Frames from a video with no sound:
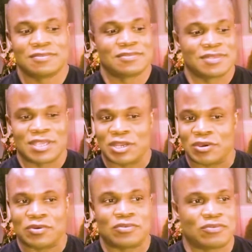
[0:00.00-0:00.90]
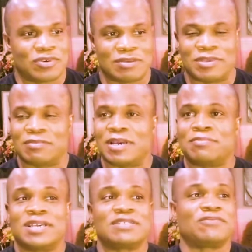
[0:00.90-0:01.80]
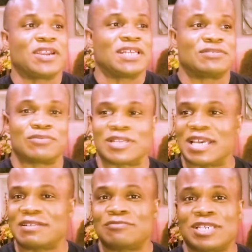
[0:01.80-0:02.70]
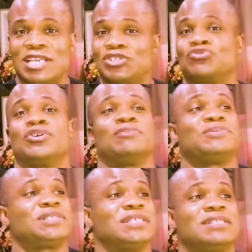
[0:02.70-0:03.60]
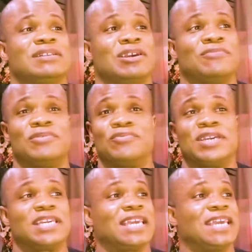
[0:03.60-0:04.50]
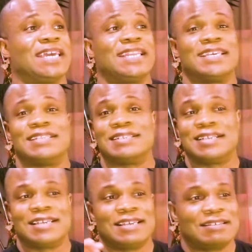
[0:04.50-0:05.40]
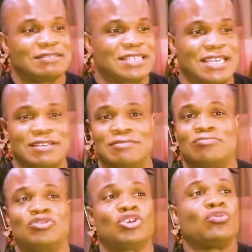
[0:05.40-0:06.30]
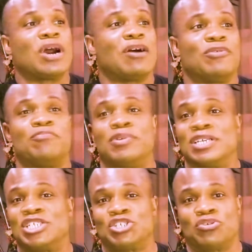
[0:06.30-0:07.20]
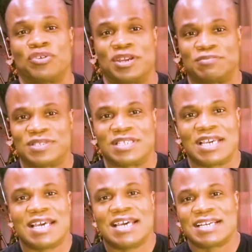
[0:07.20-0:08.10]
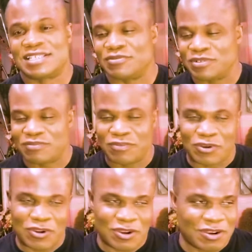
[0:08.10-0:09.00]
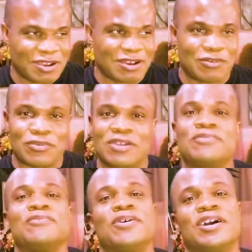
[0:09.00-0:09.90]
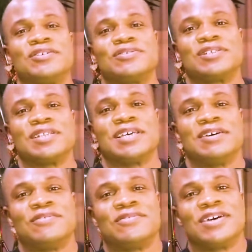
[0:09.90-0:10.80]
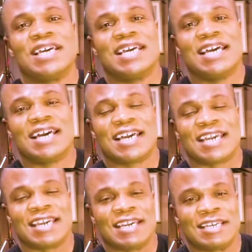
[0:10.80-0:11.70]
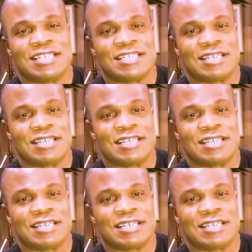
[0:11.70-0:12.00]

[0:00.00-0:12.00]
you know, me and my best friends would like take trips and every weekend and take 2-hour bus trips because it was far away from where I used to live. And